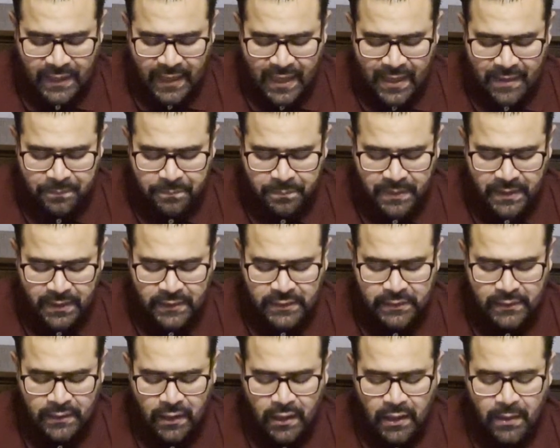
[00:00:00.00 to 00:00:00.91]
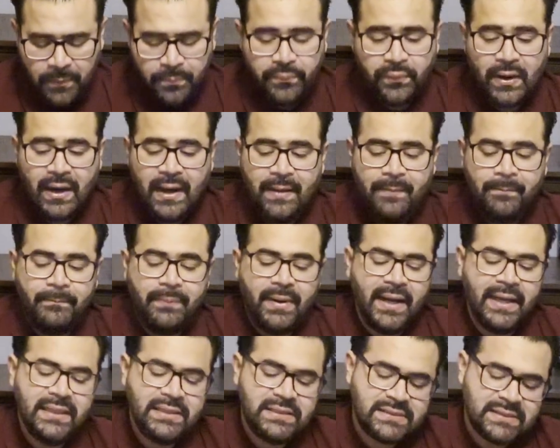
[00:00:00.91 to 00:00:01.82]
AP Prime
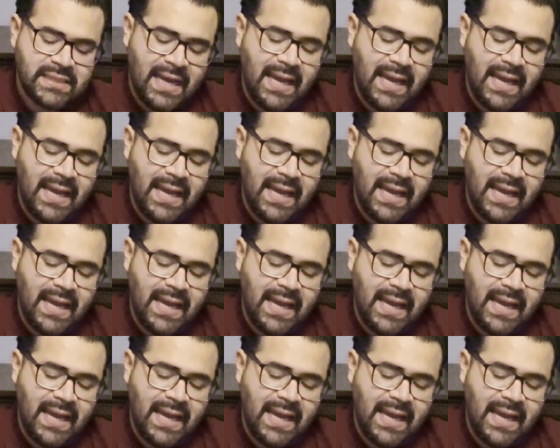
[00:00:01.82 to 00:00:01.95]
Bites.